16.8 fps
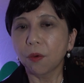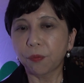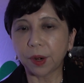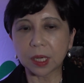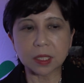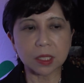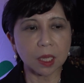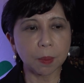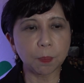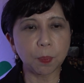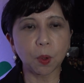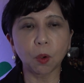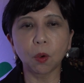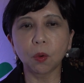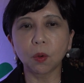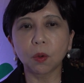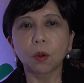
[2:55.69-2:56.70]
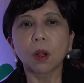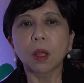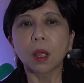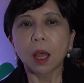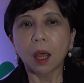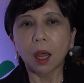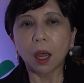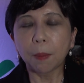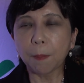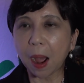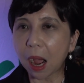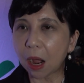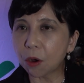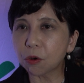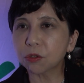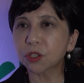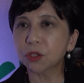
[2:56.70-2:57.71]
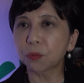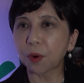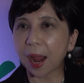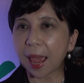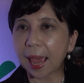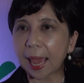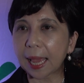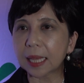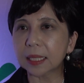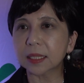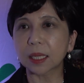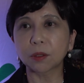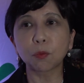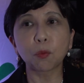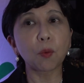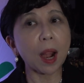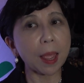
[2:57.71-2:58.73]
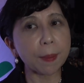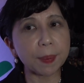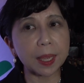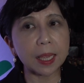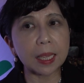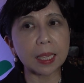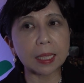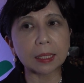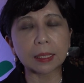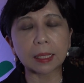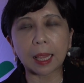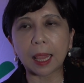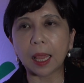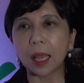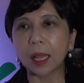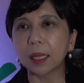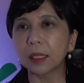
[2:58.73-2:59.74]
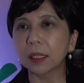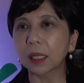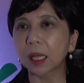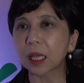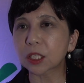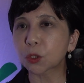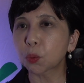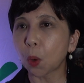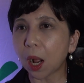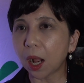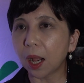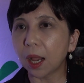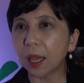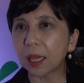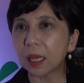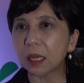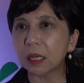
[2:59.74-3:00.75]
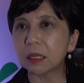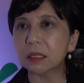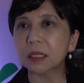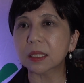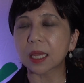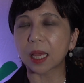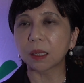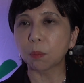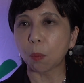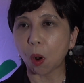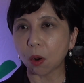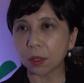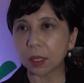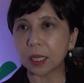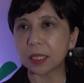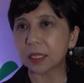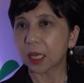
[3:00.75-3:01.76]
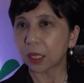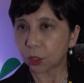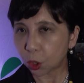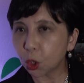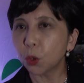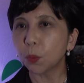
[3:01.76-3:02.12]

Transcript: For example, uh, mouse, rats, and rabbit, and uh, swines, and monkeys, and